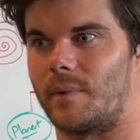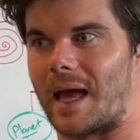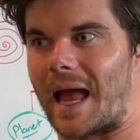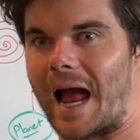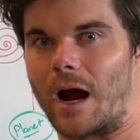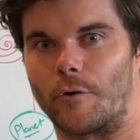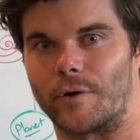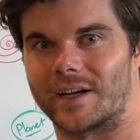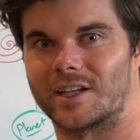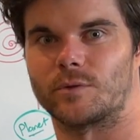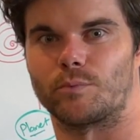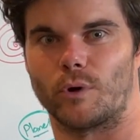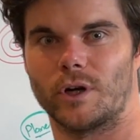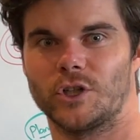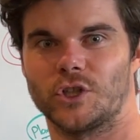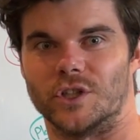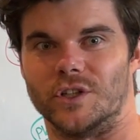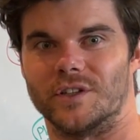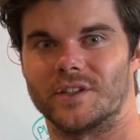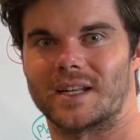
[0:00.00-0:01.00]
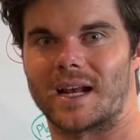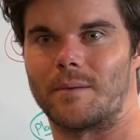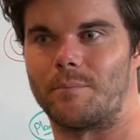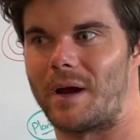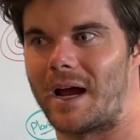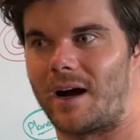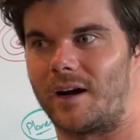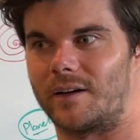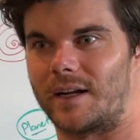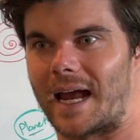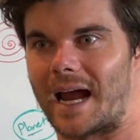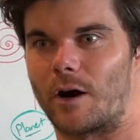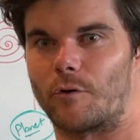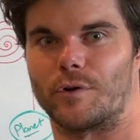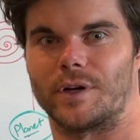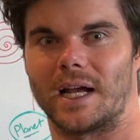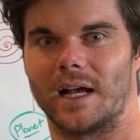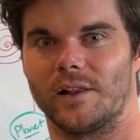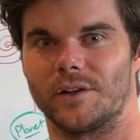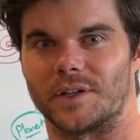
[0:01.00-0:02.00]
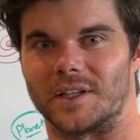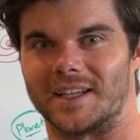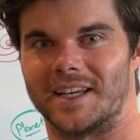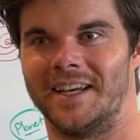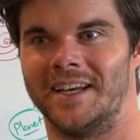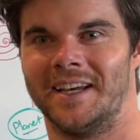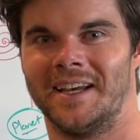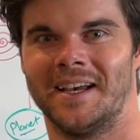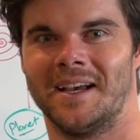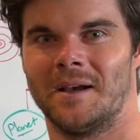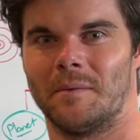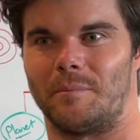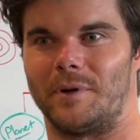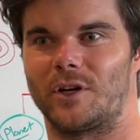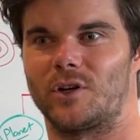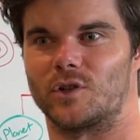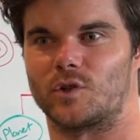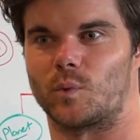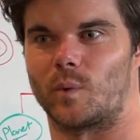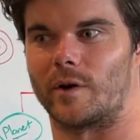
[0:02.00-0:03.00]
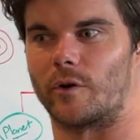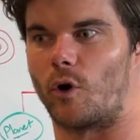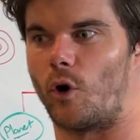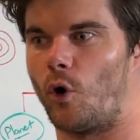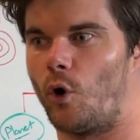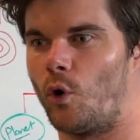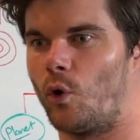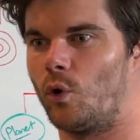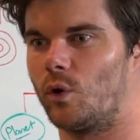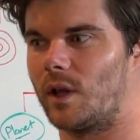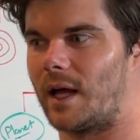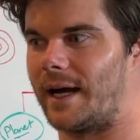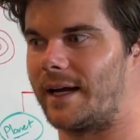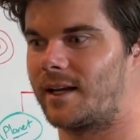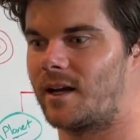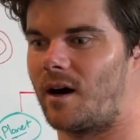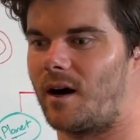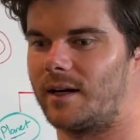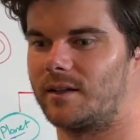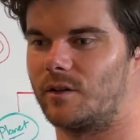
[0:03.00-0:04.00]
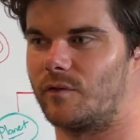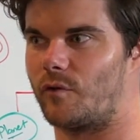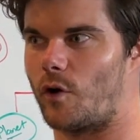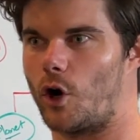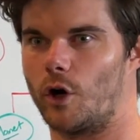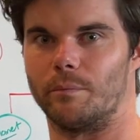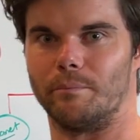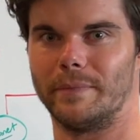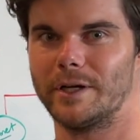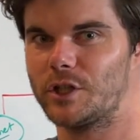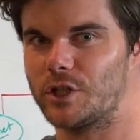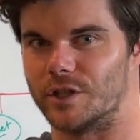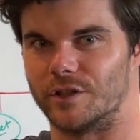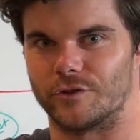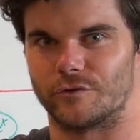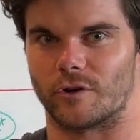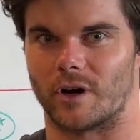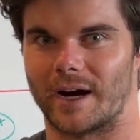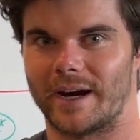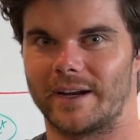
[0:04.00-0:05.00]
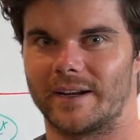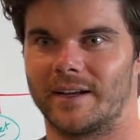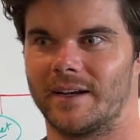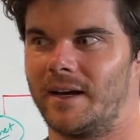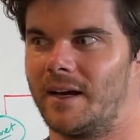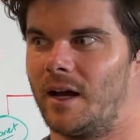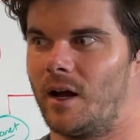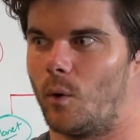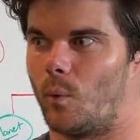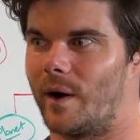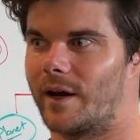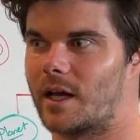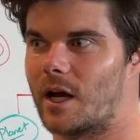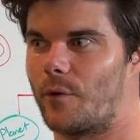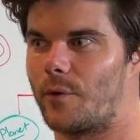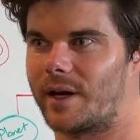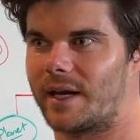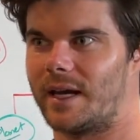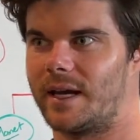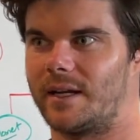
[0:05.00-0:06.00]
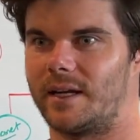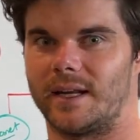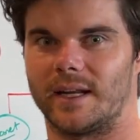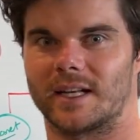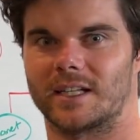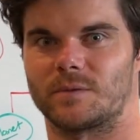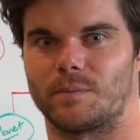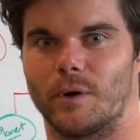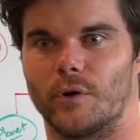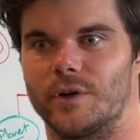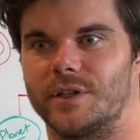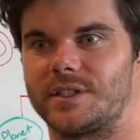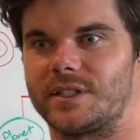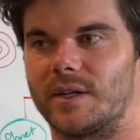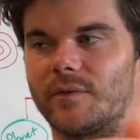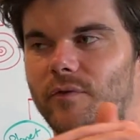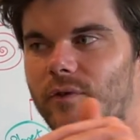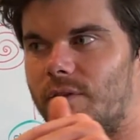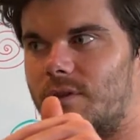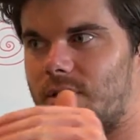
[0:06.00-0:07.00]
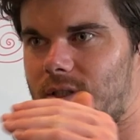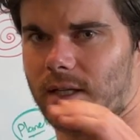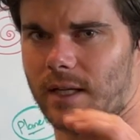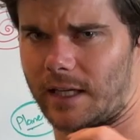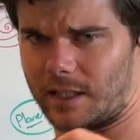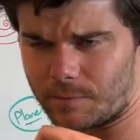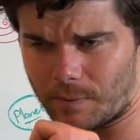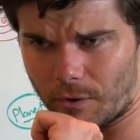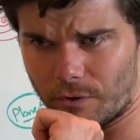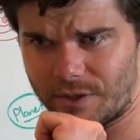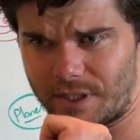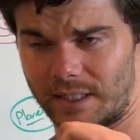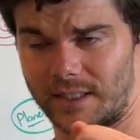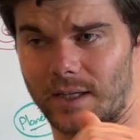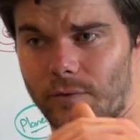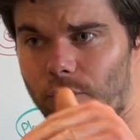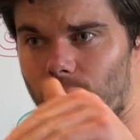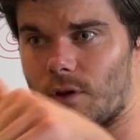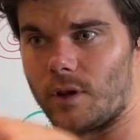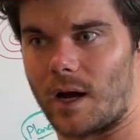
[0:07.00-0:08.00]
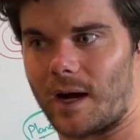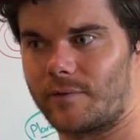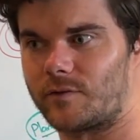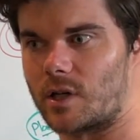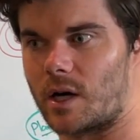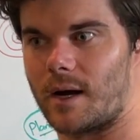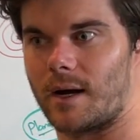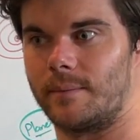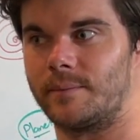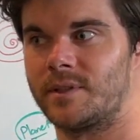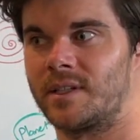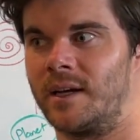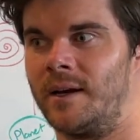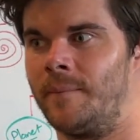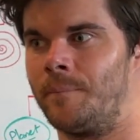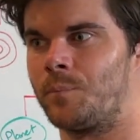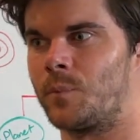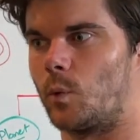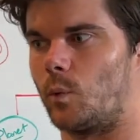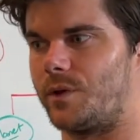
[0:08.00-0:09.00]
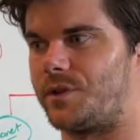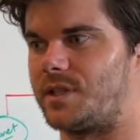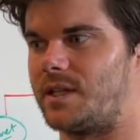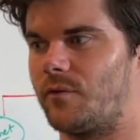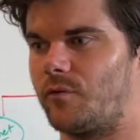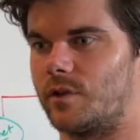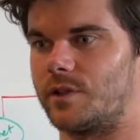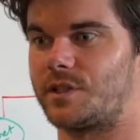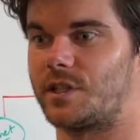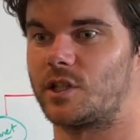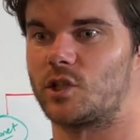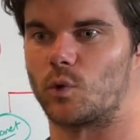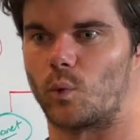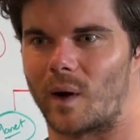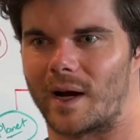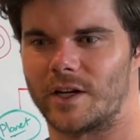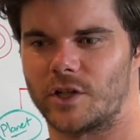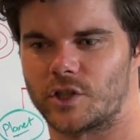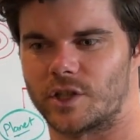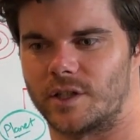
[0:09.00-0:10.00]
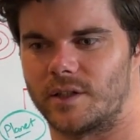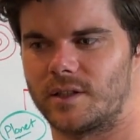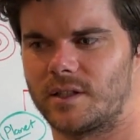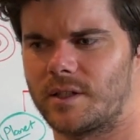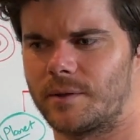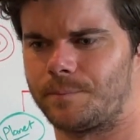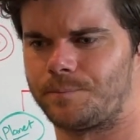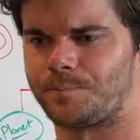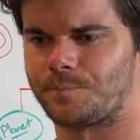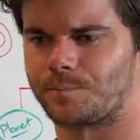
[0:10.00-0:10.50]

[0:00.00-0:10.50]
our expressions, about our reality, because we're all like kind of on missions, right? We're going in and experiencing different lifetimes with different situations,